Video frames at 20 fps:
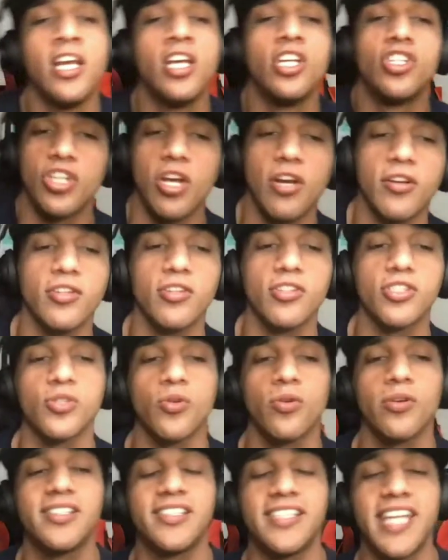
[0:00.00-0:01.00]
share it in your
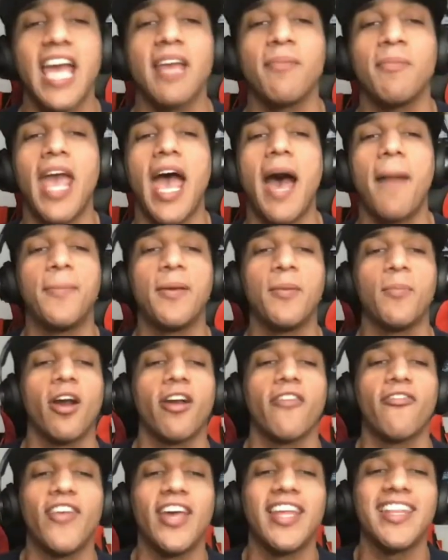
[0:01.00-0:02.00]
stories, tag me at
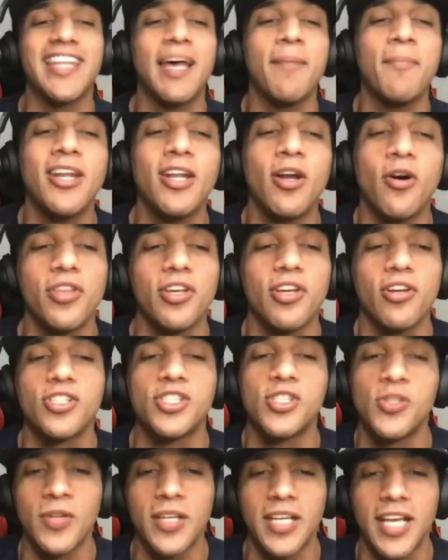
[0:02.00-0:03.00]
BMarkFit. Let me know that you're
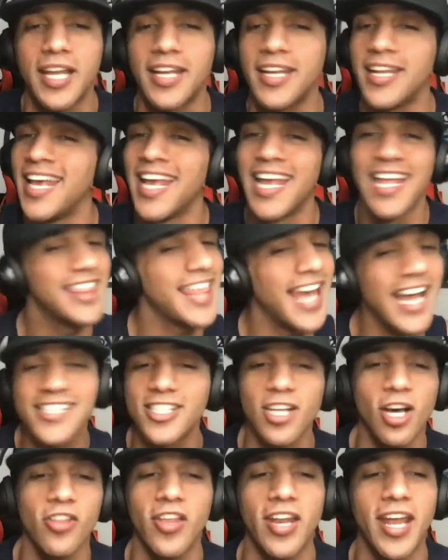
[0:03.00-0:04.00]
tuning in. That's
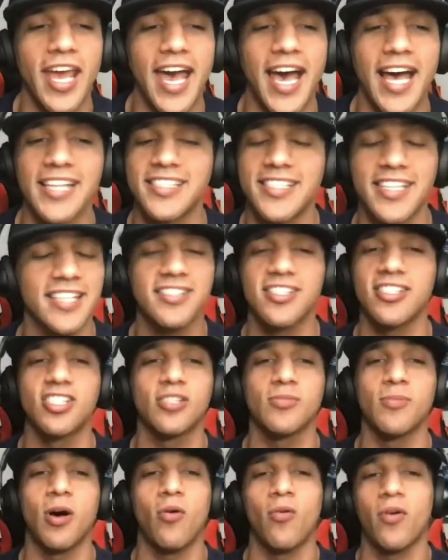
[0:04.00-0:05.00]
all that I ask. It's a
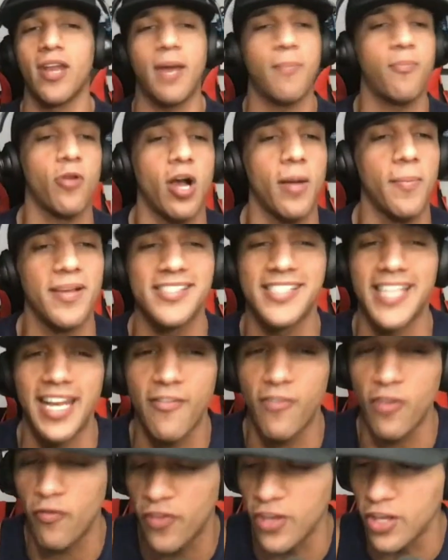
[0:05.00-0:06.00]
small one, I promise. And if
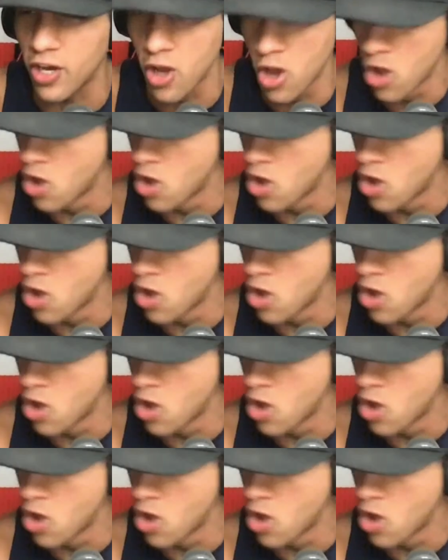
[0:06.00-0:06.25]
you feel